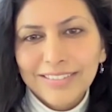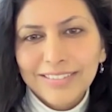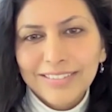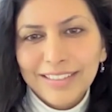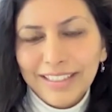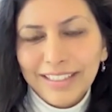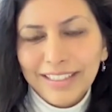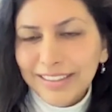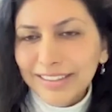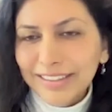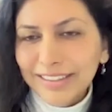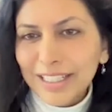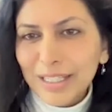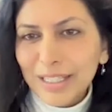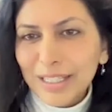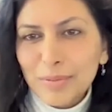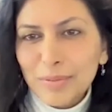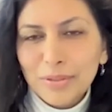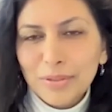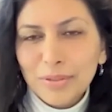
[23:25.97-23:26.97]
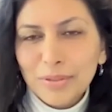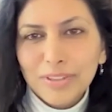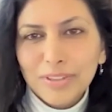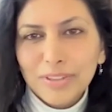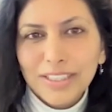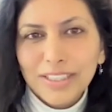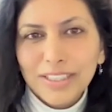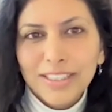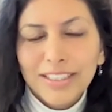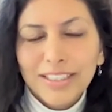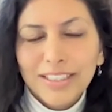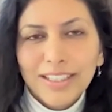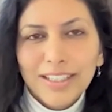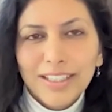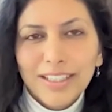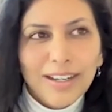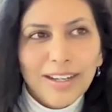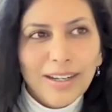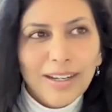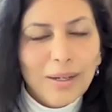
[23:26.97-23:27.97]
Yeah, absolutely.
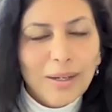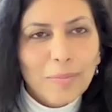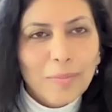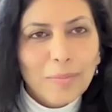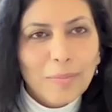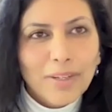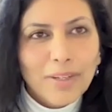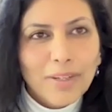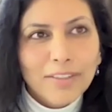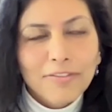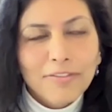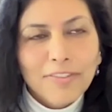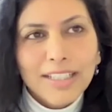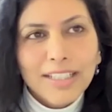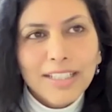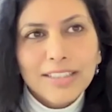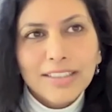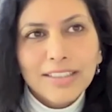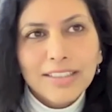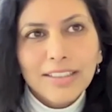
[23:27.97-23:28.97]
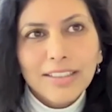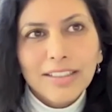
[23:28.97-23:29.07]
In fact,